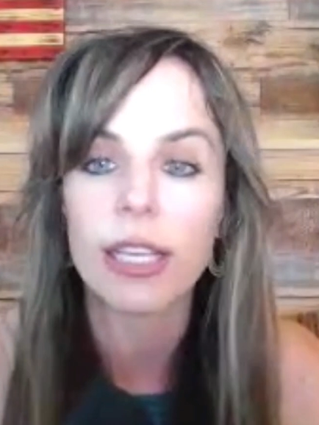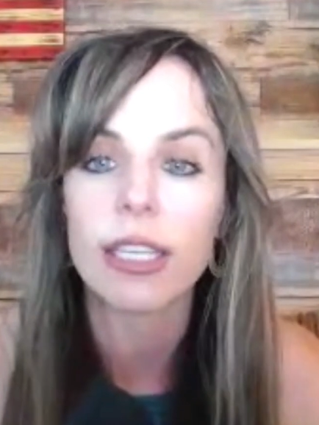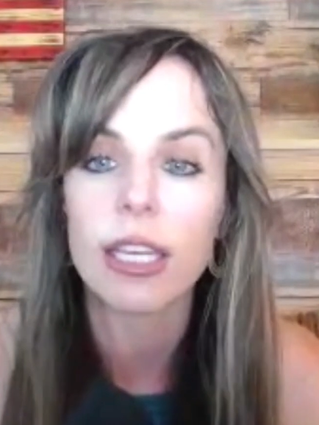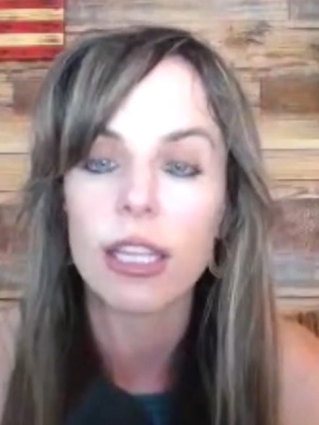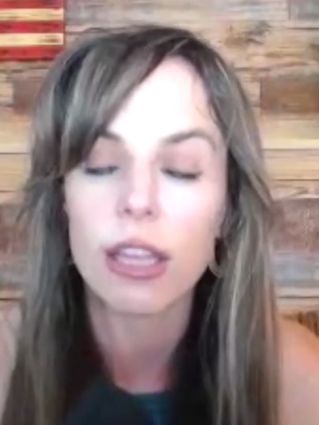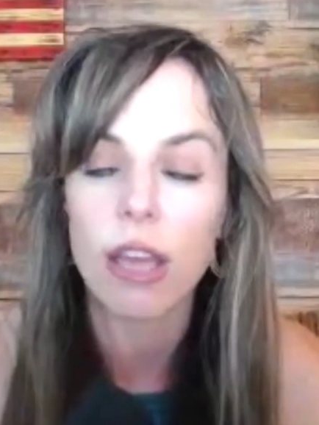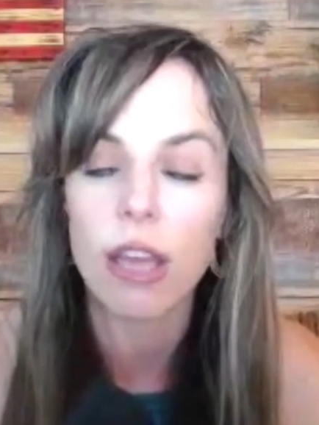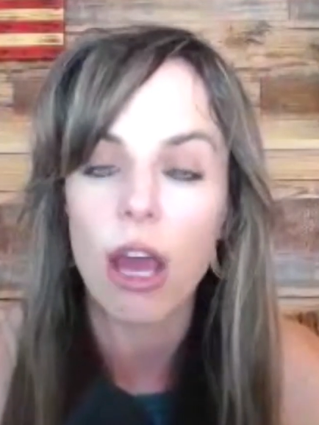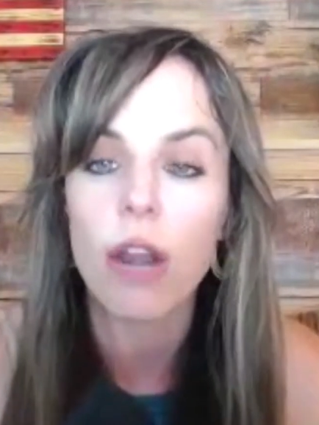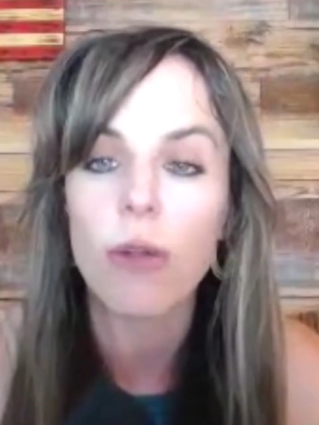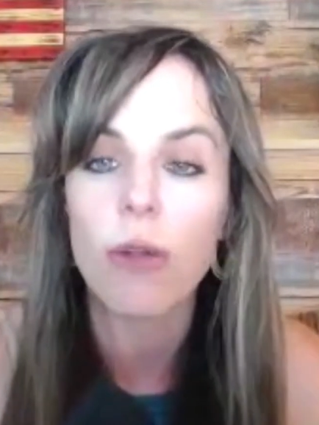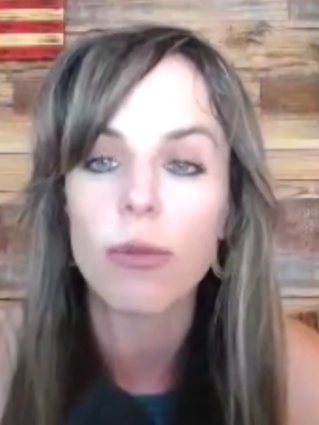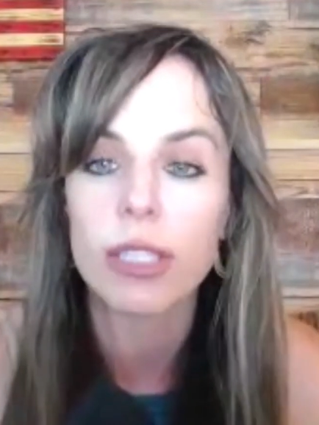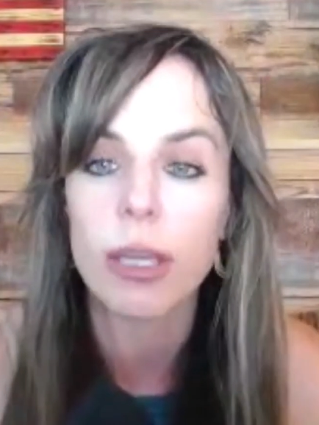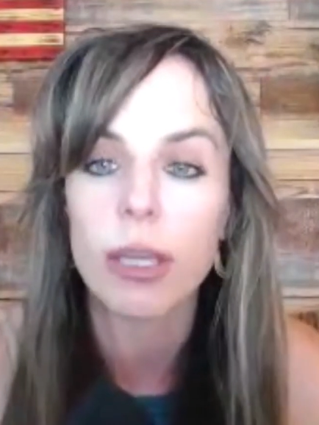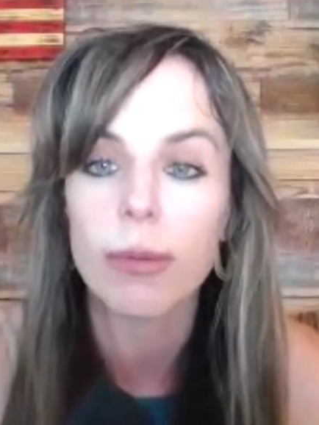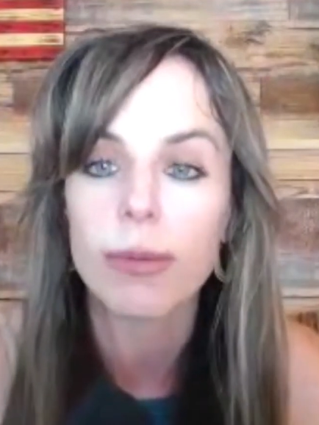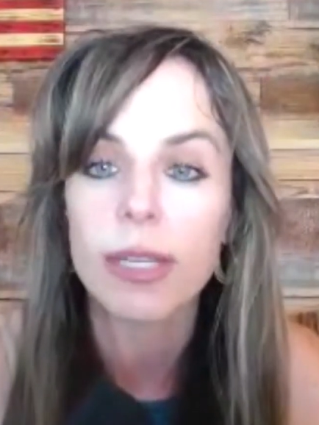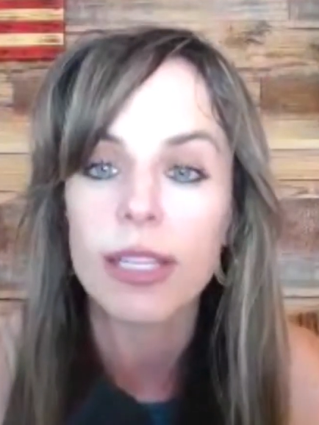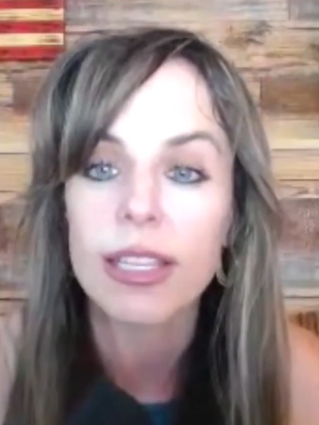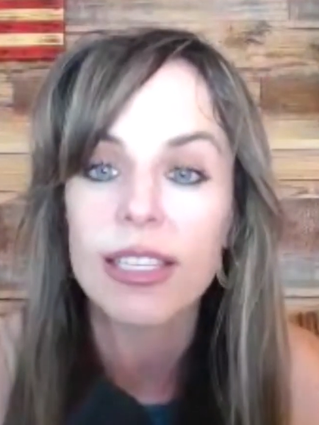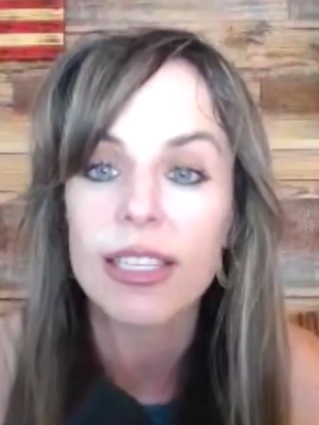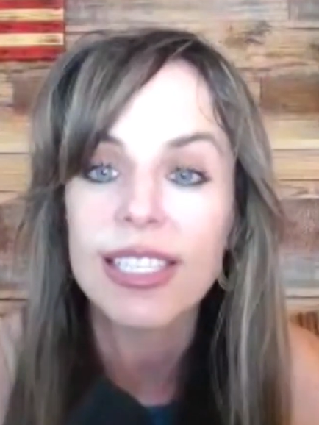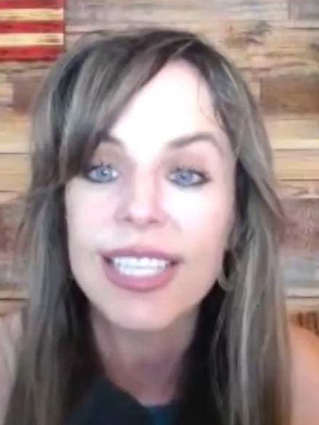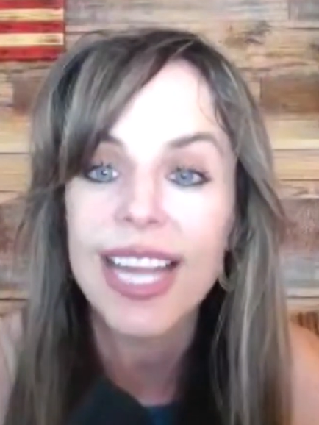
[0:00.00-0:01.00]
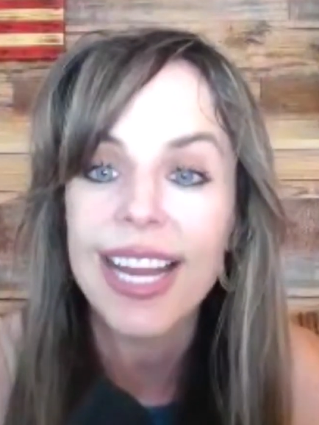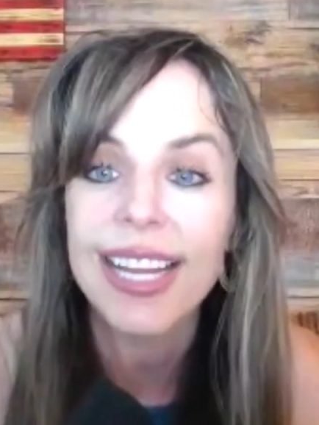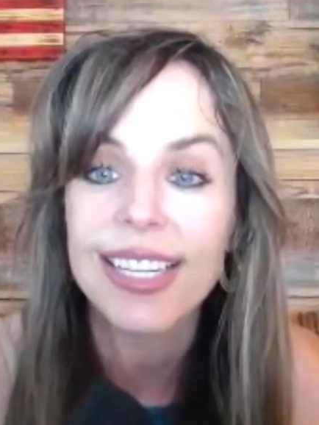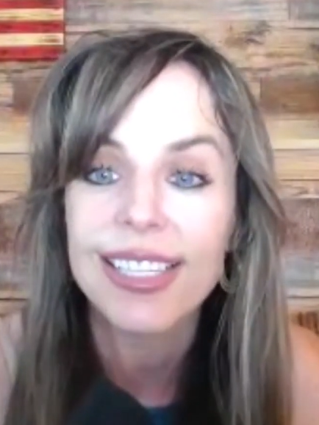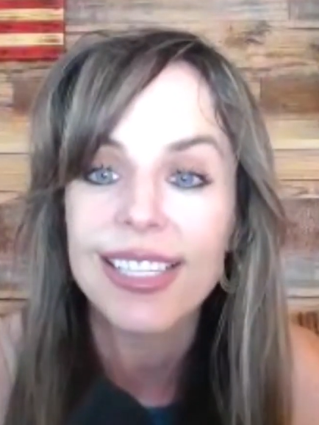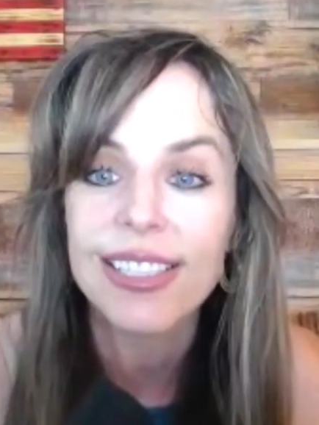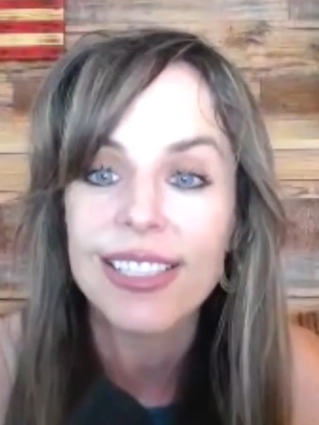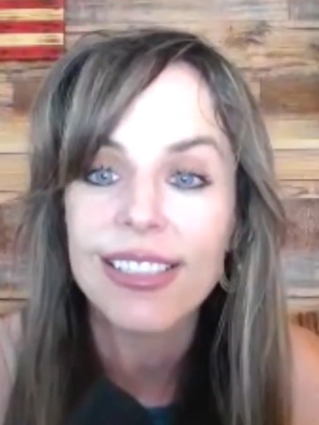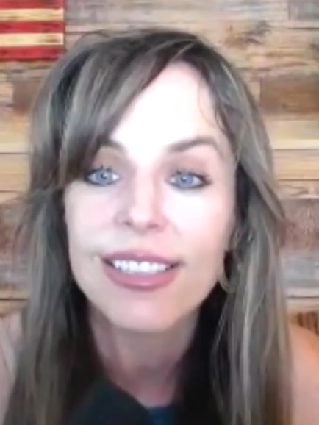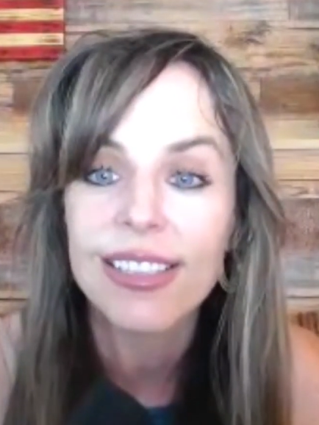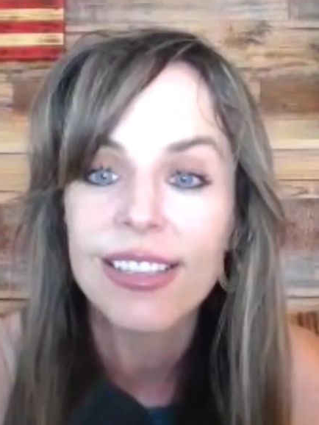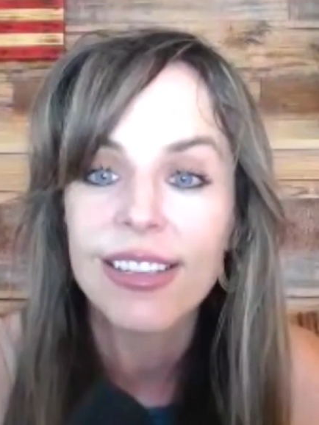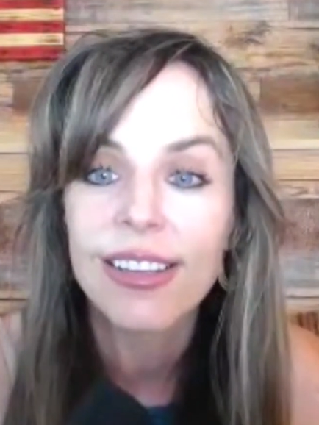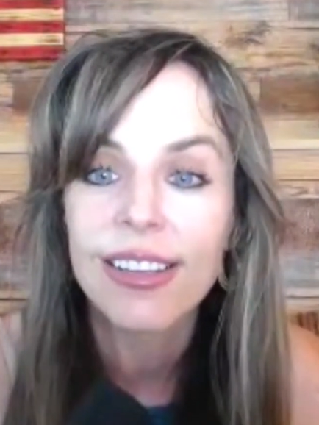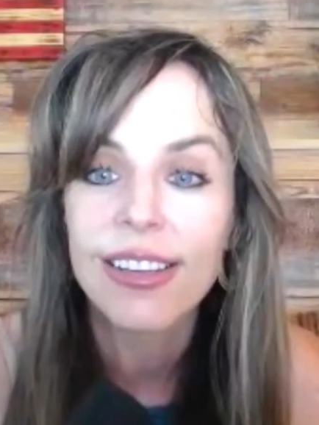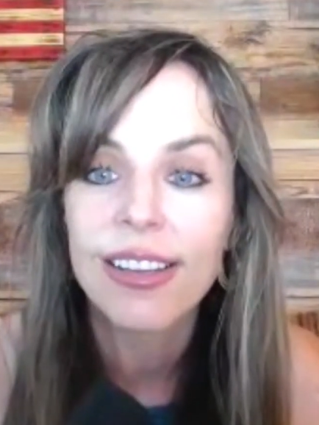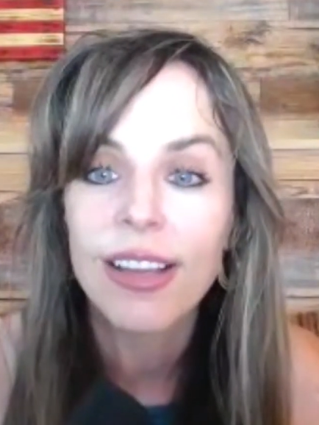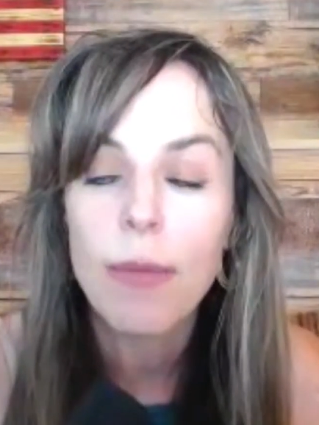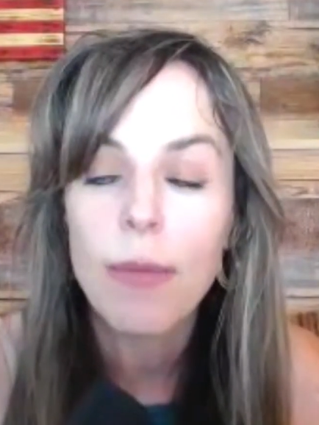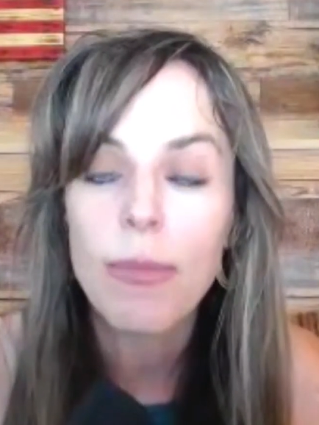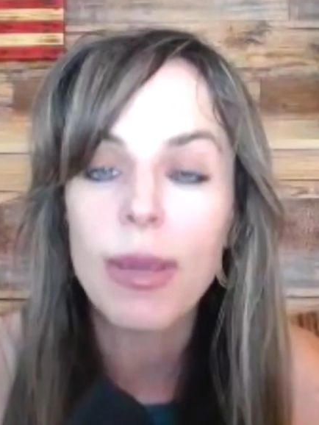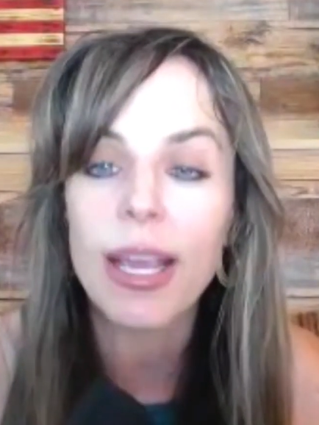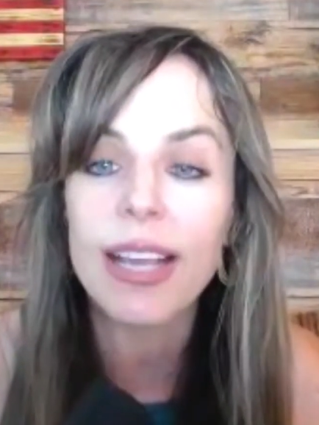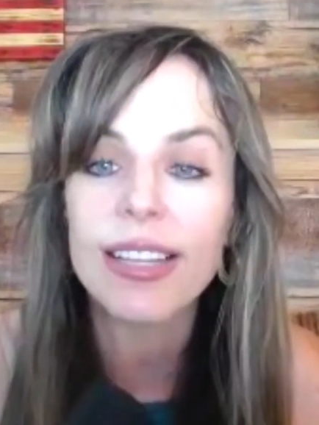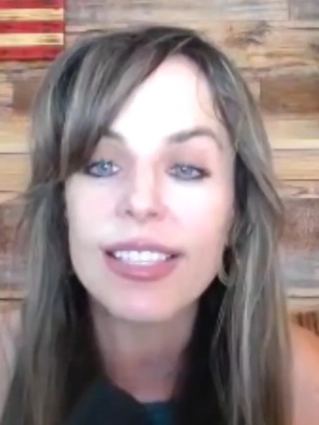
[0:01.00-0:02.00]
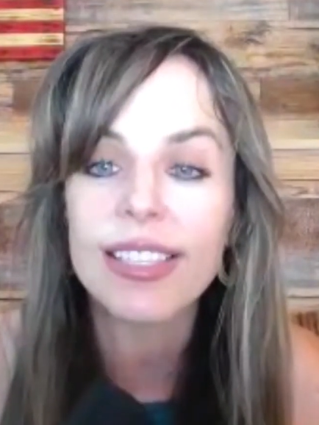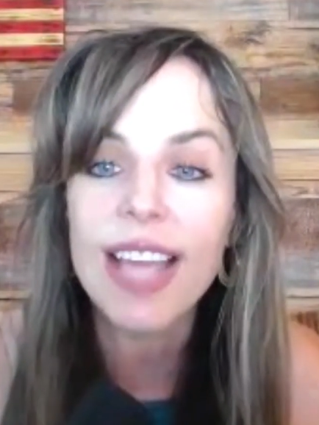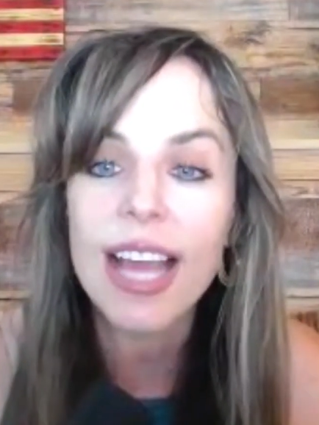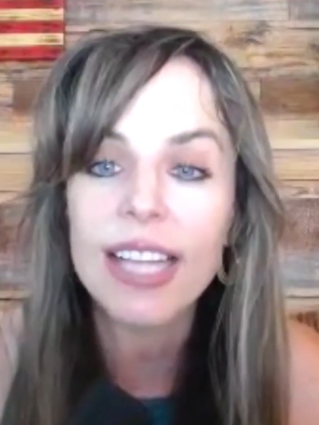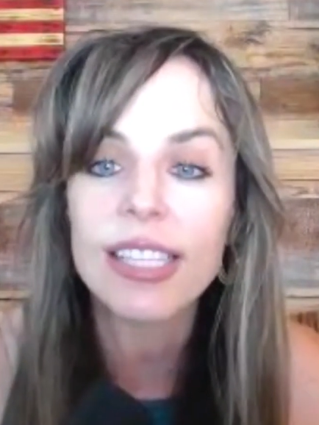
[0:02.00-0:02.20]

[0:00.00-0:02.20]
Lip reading: He thought it was up to the states, because